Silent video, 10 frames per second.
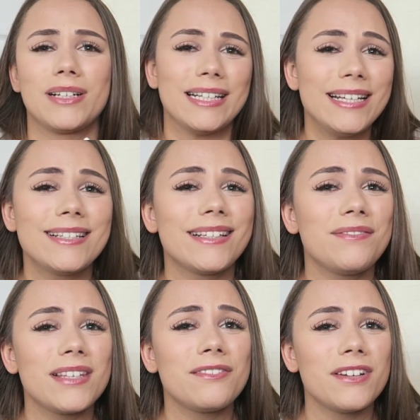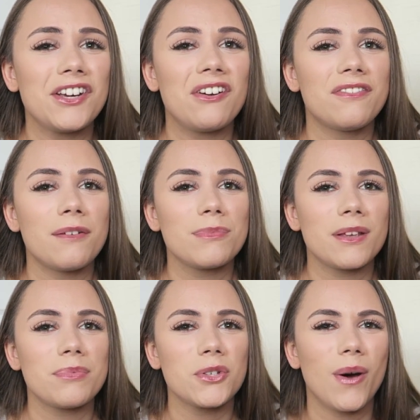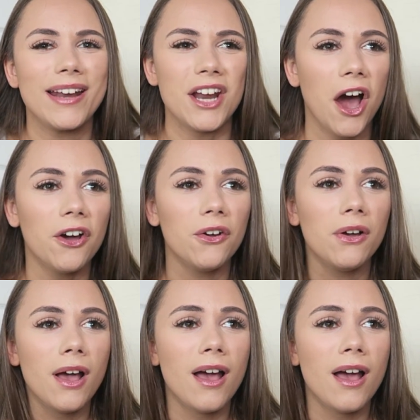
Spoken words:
please give this video a thumbs up so I know